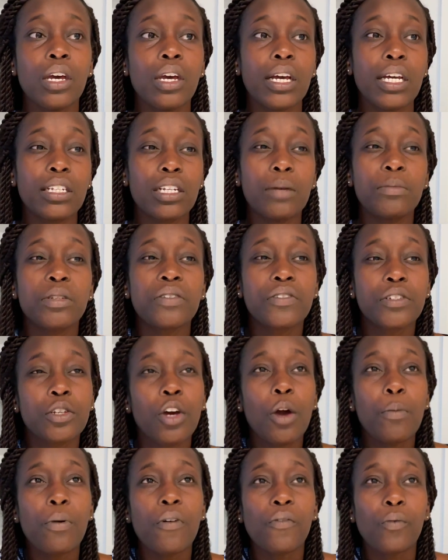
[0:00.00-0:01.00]
in terms of
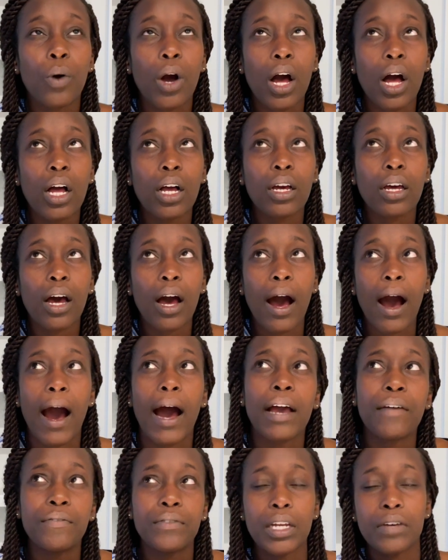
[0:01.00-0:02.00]
scope of work,
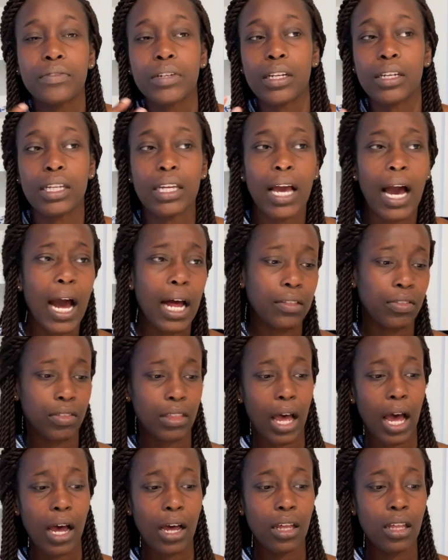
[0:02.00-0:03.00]
I've definitely had
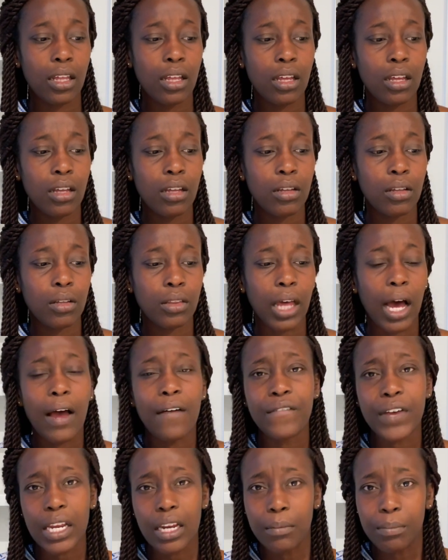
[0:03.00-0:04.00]
that
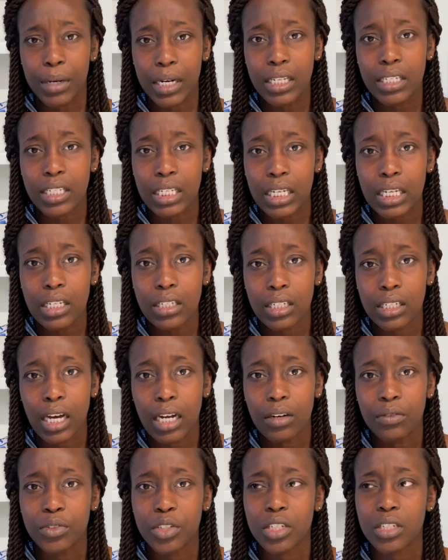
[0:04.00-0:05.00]
availability to kind
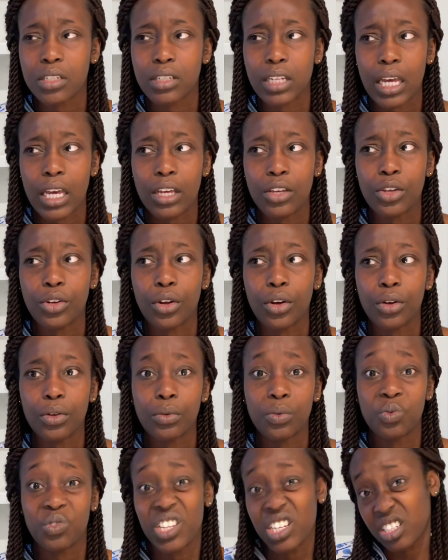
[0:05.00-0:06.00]
of just say, you know,
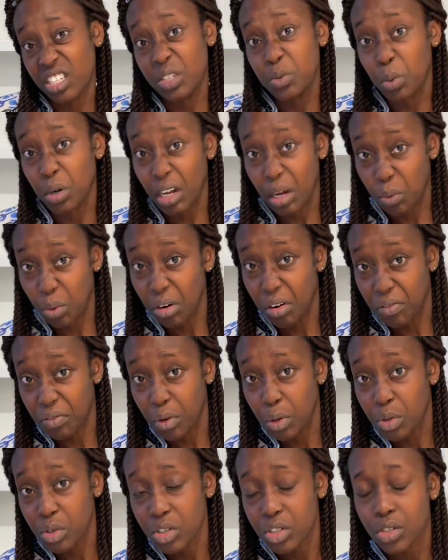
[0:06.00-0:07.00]
this is what I want to
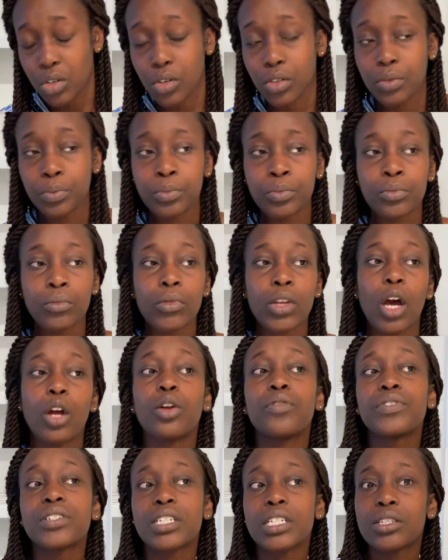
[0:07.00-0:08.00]
focus on. And
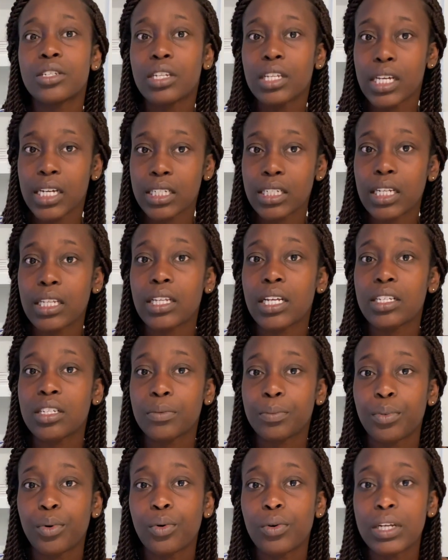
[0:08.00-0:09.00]
obviously to the extent that
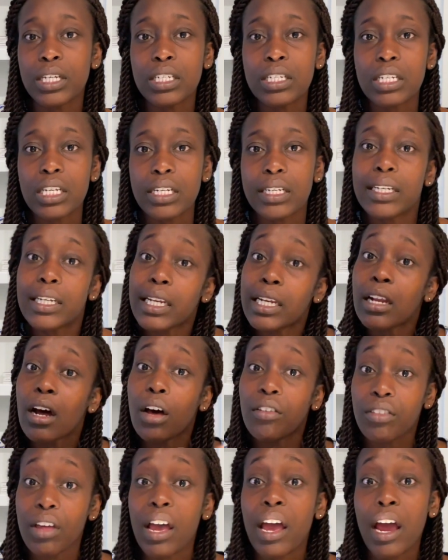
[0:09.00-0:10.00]
support is needed in
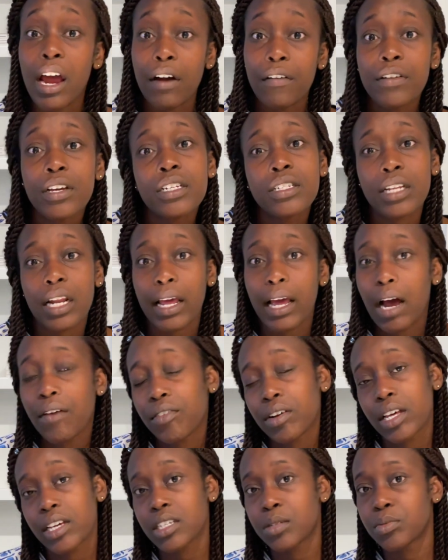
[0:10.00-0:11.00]
other areas that I
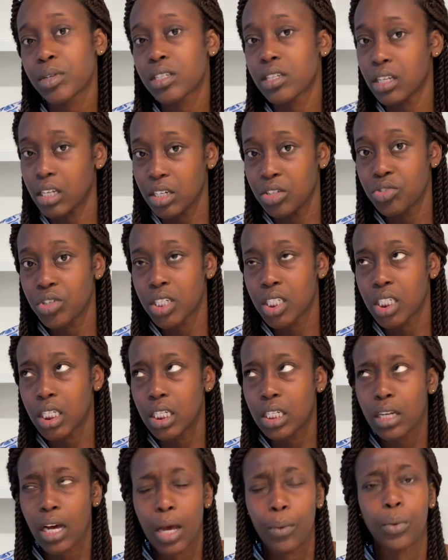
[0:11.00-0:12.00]
haven't expressed an interest
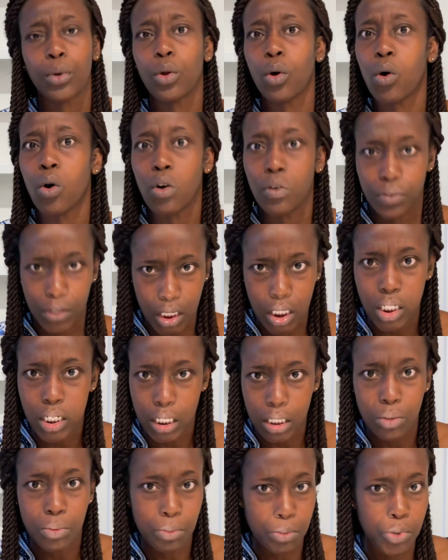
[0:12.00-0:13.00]
in, I will
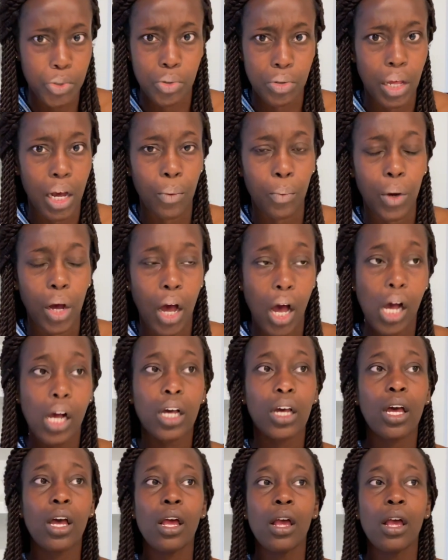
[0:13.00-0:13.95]
obviously do that work.